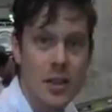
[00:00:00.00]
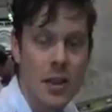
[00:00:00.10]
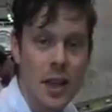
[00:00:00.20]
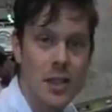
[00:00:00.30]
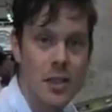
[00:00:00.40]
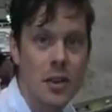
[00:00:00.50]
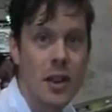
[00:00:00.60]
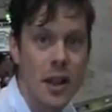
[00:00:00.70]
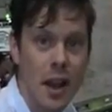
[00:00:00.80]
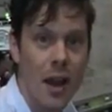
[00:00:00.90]
He's
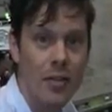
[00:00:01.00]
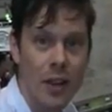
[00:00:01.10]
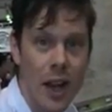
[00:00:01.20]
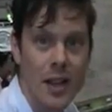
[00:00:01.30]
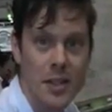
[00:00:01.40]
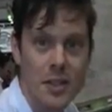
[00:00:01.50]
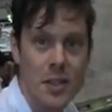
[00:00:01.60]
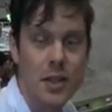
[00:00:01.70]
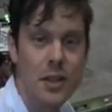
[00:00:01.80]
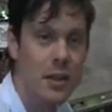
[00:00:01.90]
doing the life classes.
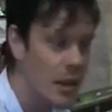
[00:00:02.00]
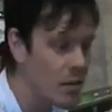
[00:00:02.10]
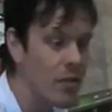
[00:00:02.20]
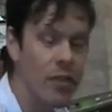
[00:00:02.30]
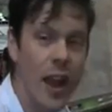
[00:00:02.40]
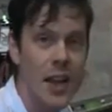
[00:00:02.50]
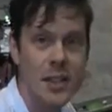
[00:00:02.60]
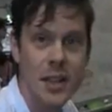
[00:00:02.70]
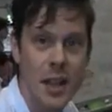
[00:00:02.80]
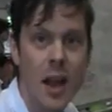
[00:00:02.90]
It
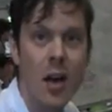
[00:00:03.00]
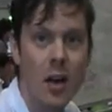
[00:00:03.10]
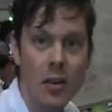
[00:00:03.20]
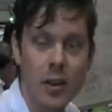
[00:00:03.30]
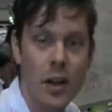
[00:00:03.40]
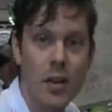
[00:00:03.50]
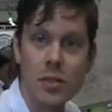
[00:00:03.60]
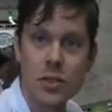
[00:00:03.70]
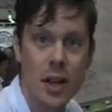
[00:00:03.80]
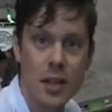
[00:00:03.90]
reflects in the art. You
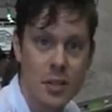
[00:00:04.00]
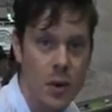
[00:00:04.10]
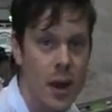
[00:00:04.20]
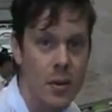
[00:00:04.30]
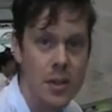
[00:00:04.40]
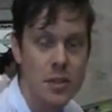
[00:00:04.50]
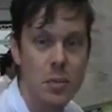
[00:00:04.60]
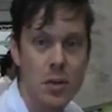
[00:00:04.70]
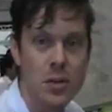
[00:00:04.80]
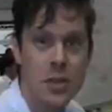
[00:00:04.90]
know straight away when
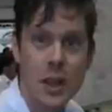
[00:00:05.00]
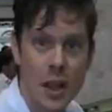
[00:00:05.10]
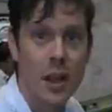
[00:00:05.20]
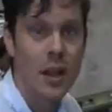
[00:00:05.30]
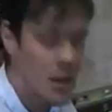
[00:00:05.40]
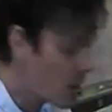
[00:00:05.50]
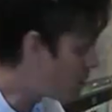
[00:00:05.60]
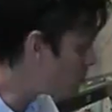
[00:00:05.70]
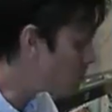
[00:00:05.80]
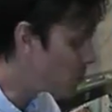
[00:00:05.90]
someone's, working
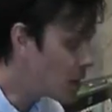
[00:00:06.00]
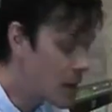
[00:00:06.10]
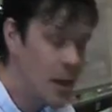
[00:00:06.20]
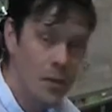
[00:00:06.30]
hard.